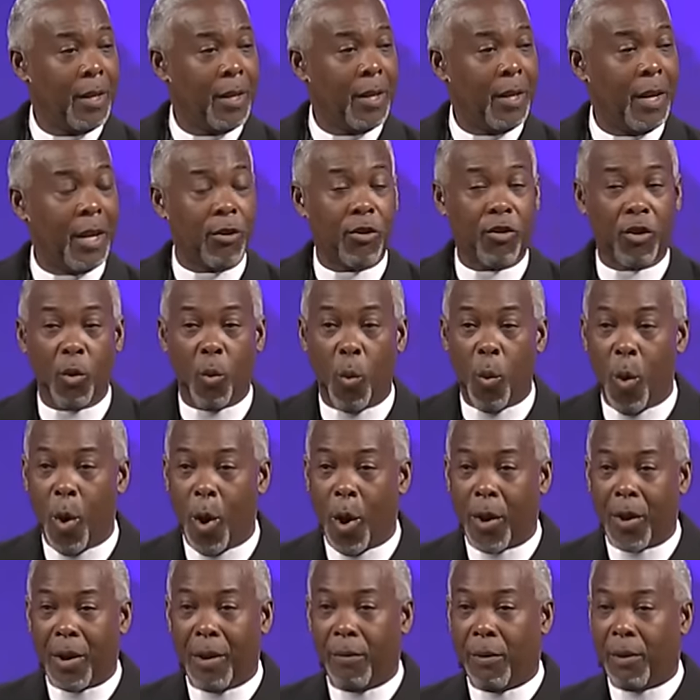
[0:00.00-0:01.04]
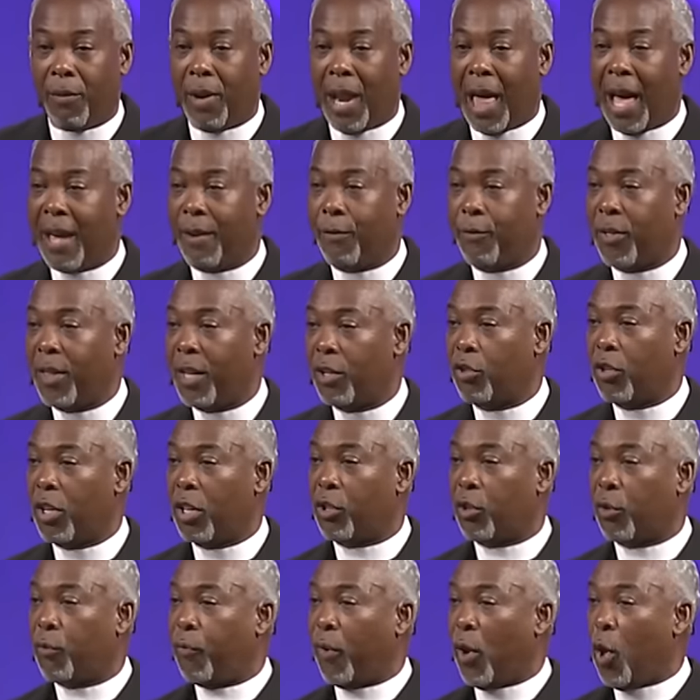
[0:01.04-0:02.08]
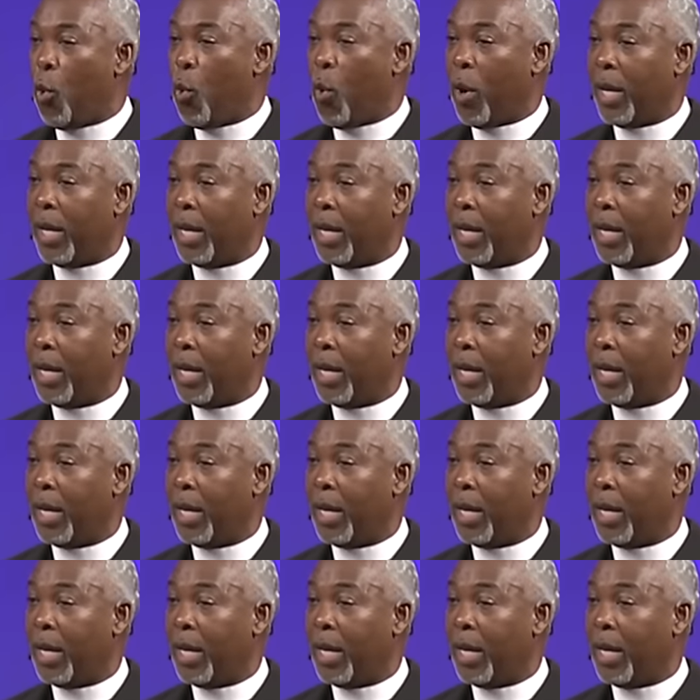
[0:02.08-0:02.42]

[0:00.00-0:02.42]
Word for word: It's the water of life that's just flowing.